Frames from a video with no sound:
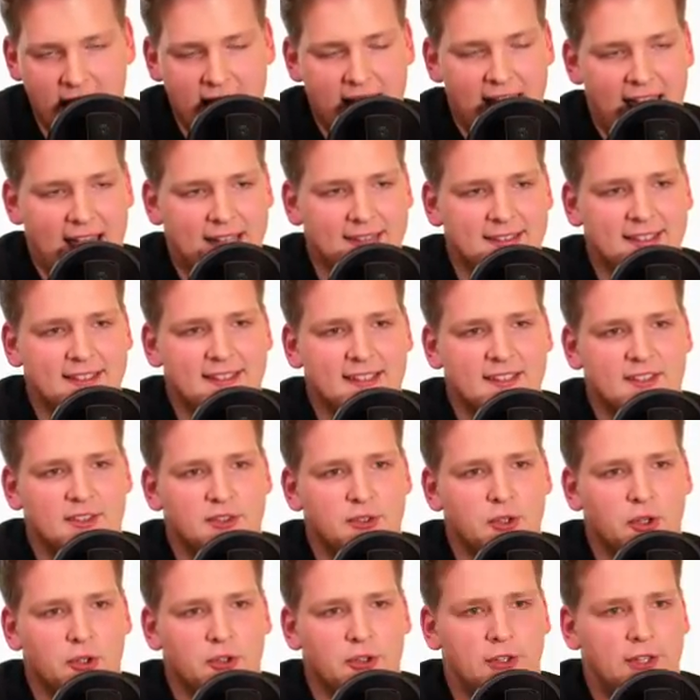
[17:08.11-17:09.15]
And this is
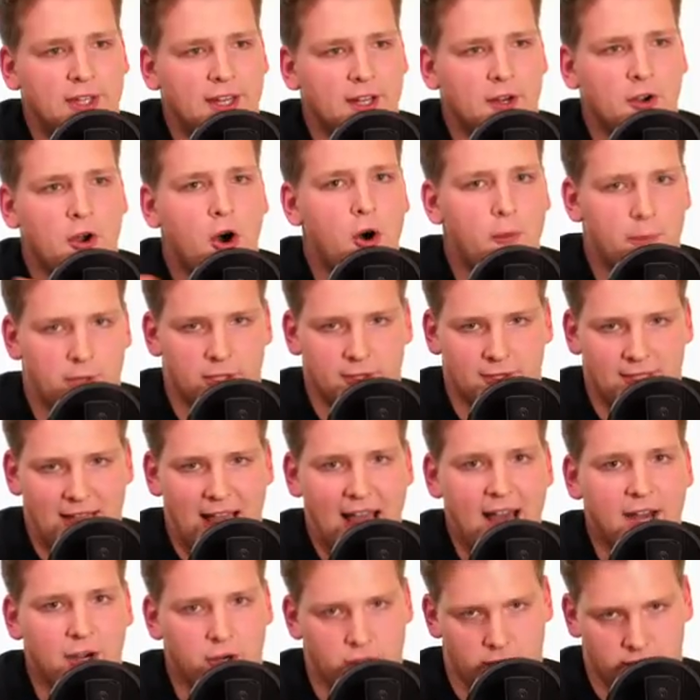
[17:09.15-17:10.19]
not uh, common
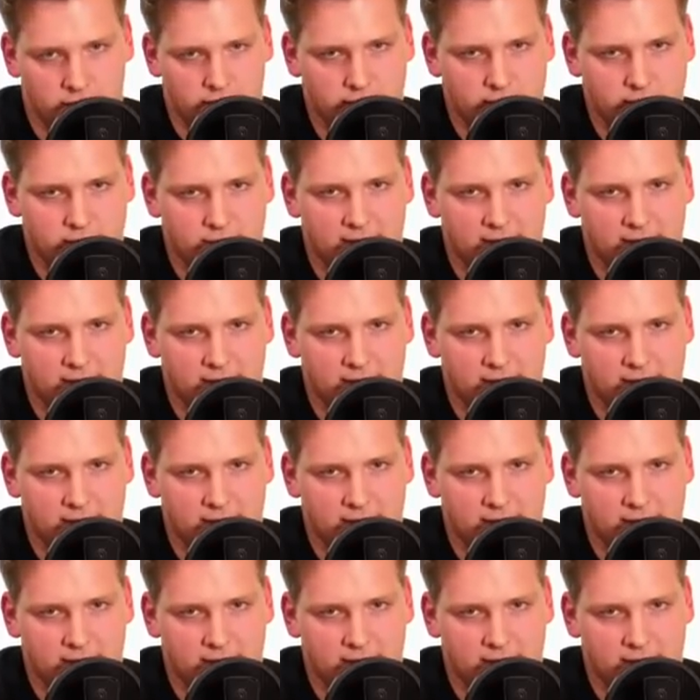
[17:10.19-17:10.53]
at all.